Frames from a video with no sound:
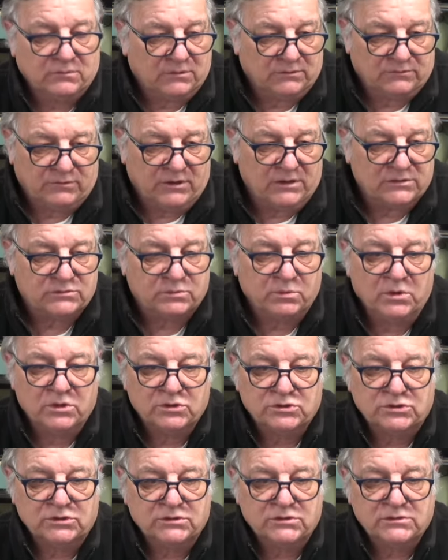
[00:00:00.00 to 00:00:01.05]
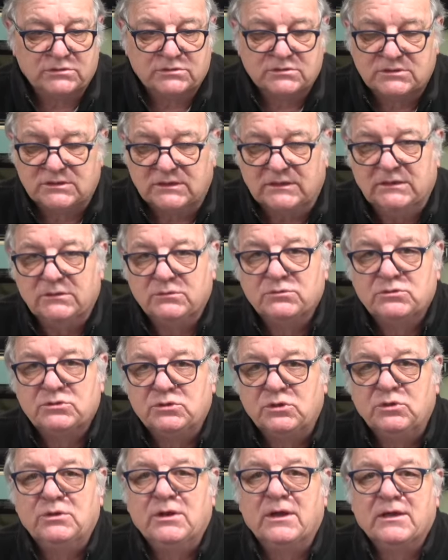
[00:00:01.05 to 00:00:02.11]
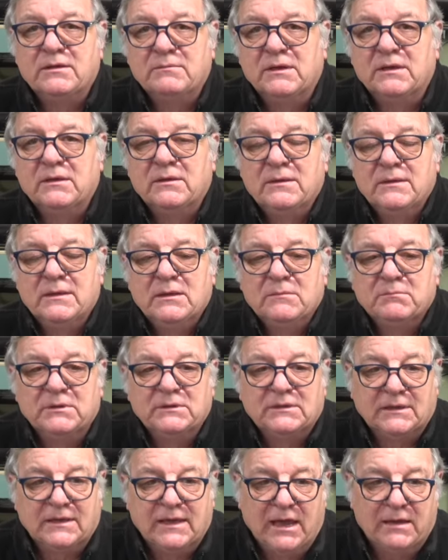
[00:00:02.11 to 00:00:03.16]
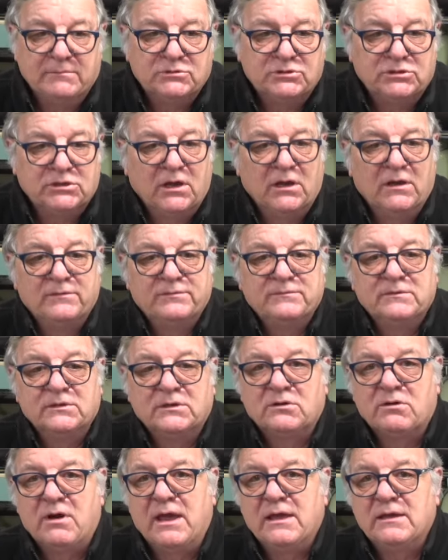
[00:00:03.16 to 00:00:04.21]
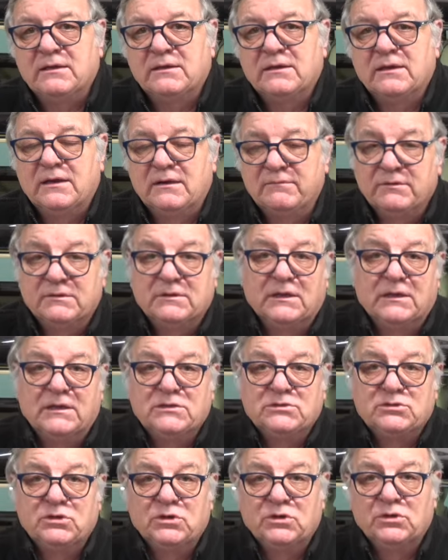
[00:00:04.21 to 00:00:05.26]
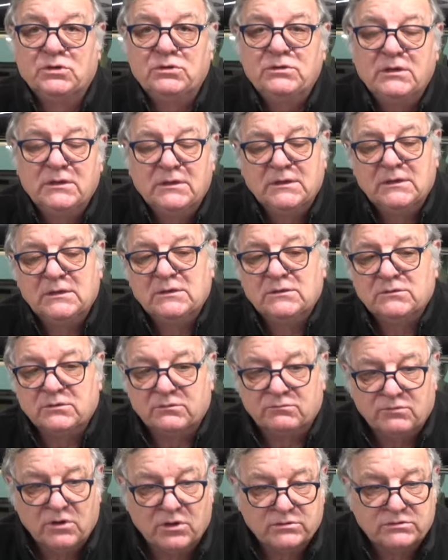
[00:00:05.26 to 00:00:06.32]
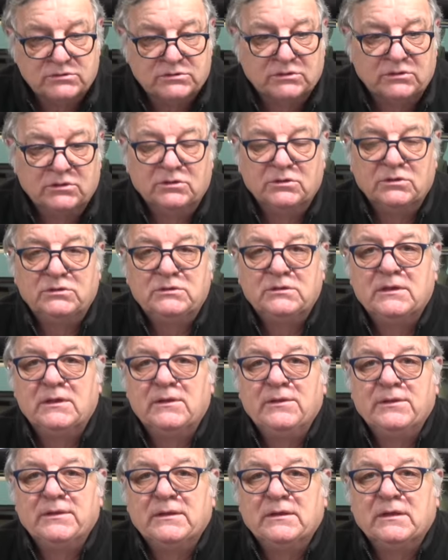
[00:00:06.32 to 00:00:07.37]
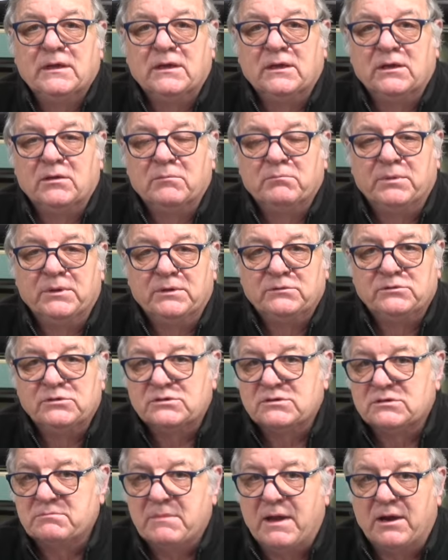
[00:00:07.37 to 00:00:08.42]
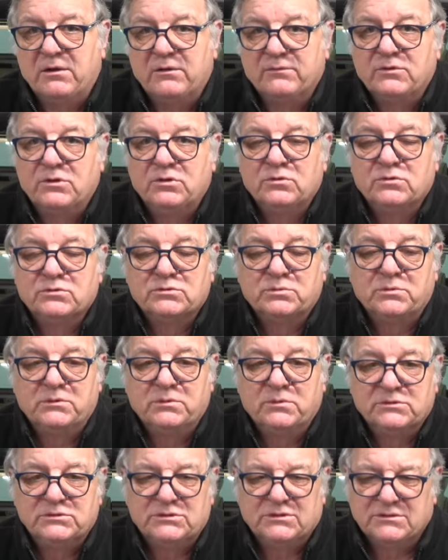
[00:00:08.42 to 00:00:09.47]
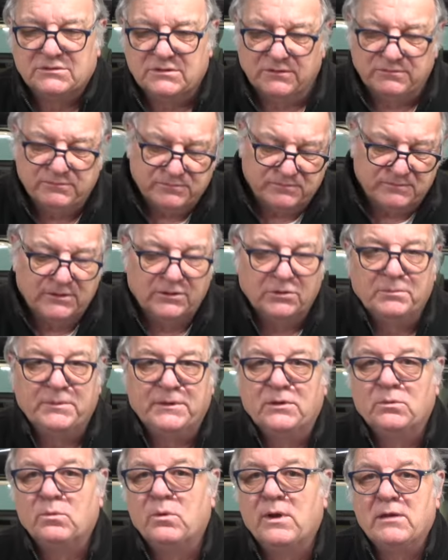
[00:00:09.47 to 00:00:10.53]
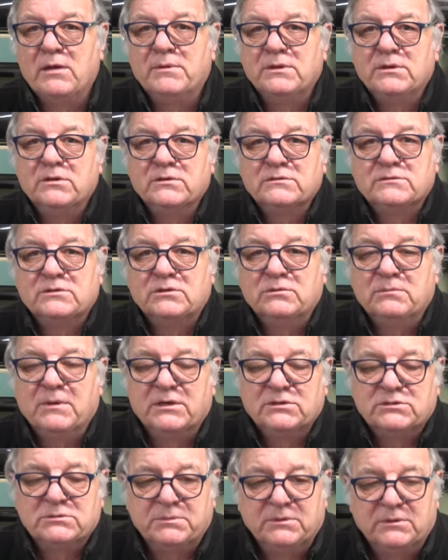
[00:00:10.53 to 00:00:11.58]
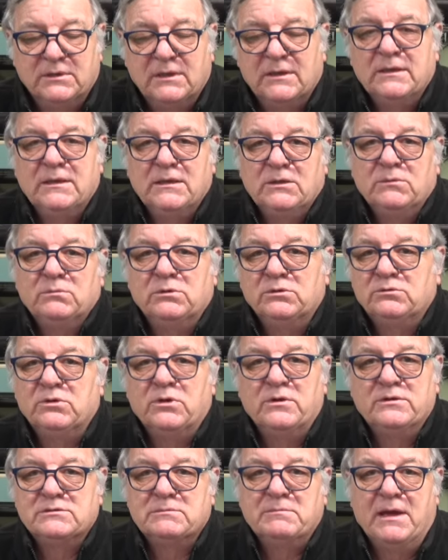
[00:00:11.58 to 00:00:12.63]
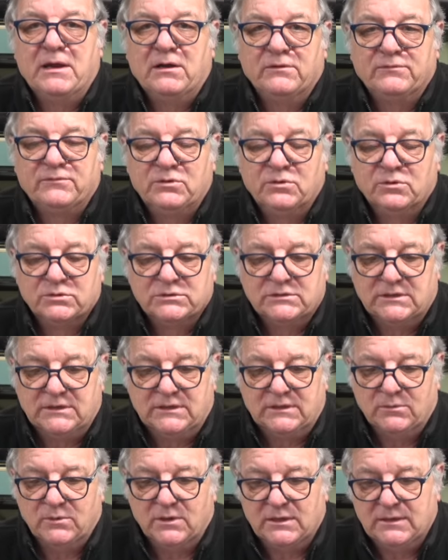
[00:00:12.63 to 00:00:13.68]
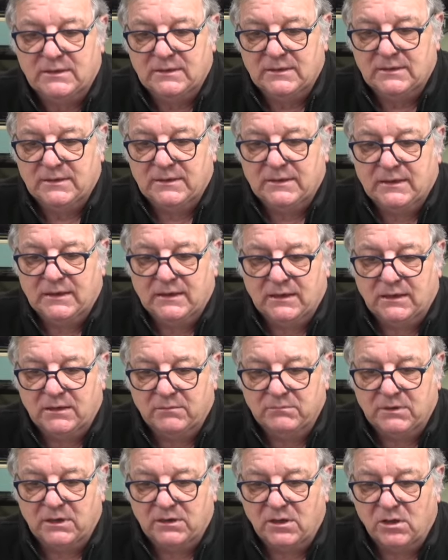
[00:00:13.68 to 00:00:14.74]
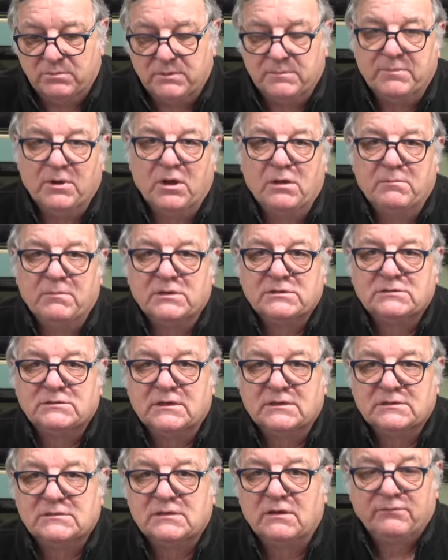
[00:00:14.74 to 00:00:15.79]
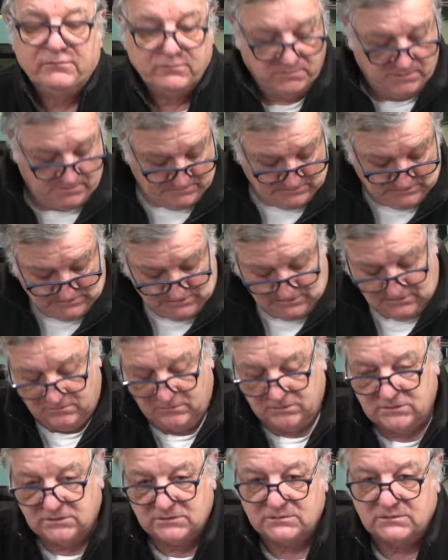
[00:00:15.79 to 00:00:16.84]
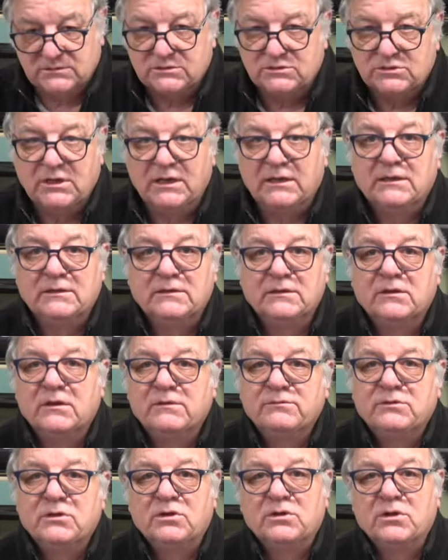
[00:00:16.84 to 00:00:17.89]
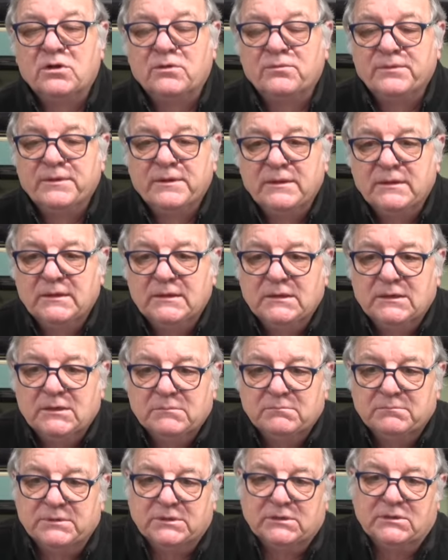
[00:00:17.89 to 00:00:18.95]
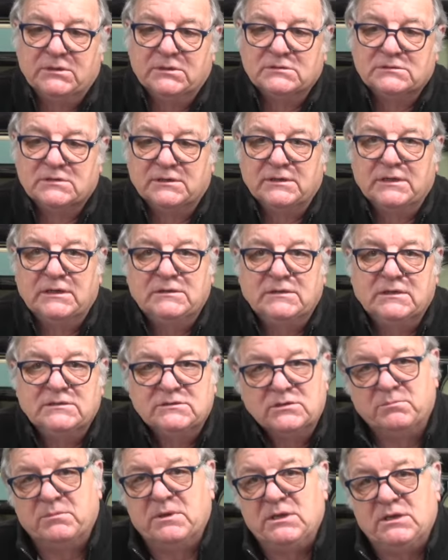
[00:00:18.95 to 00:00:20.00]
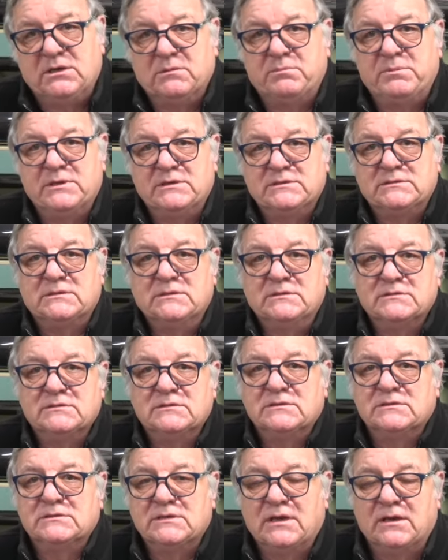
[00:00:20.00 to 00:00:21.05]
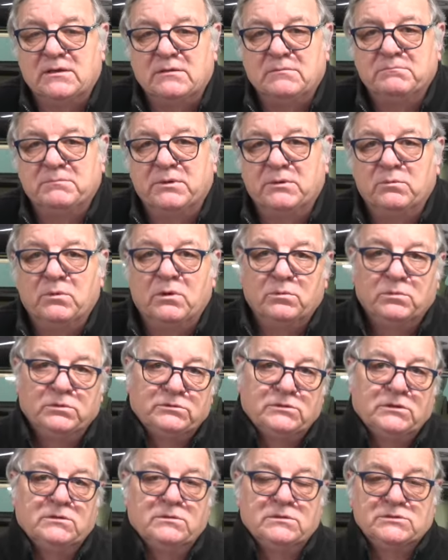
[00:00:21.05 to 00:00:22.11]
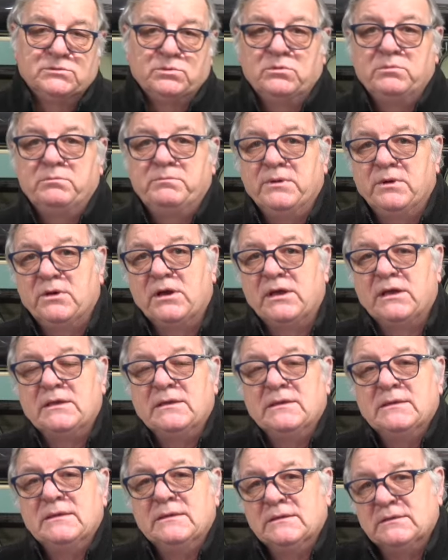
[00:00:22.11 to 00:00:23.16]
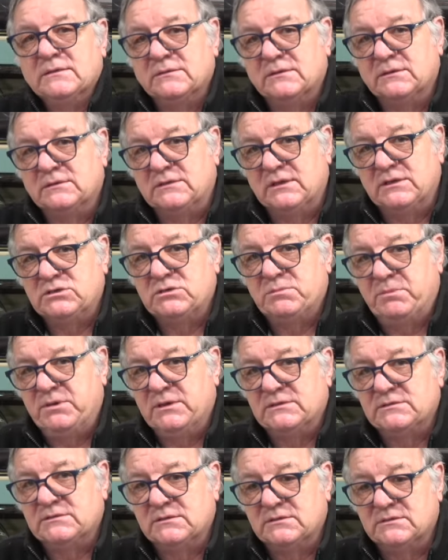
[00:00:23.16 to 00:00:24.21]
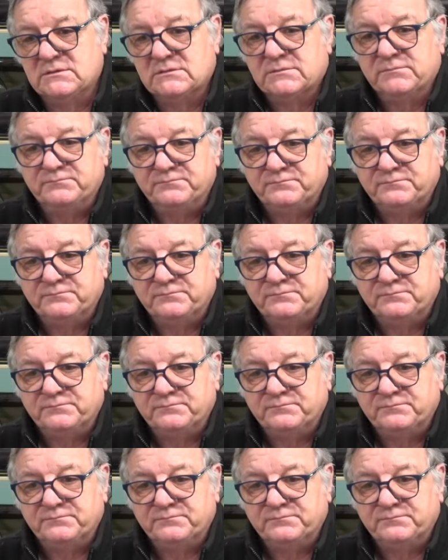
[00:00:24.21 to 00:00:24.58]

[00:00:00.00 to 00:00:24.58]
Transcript: thrust washers, seals, you name it. But the camshaft, the crank and everything is good. The rods are good. But just as a matter of course, we will. There's a little bit of but not too much. But we'll do it as a matter of course anyway. And I'll be buying most of that stuff from MED, which is this jacket that I've got on, because I need these Omega pistons the same. But what we'll do is we'll buy the dish pistons.